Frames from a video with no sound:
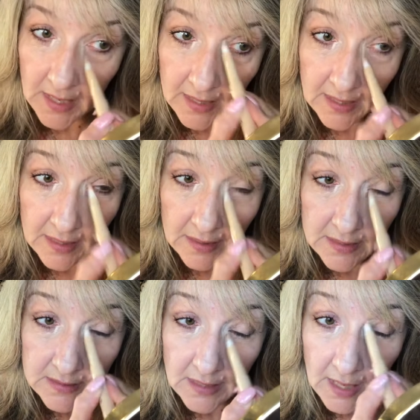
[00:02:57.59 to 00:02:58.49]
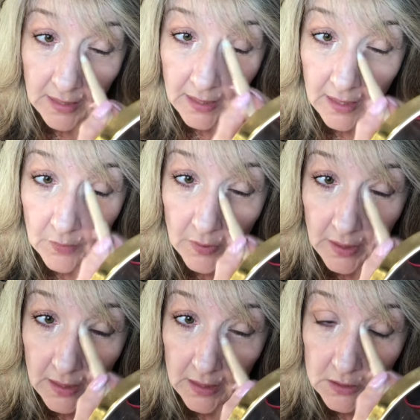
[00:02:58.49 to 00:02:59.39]
and in this darker area
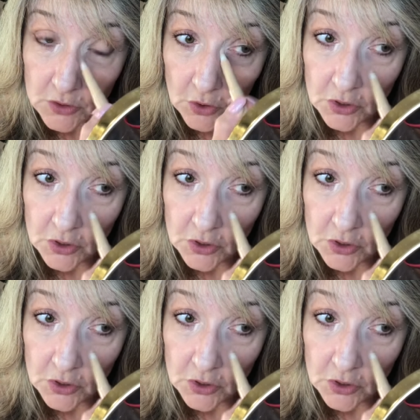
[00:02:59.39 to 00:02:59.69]
here too,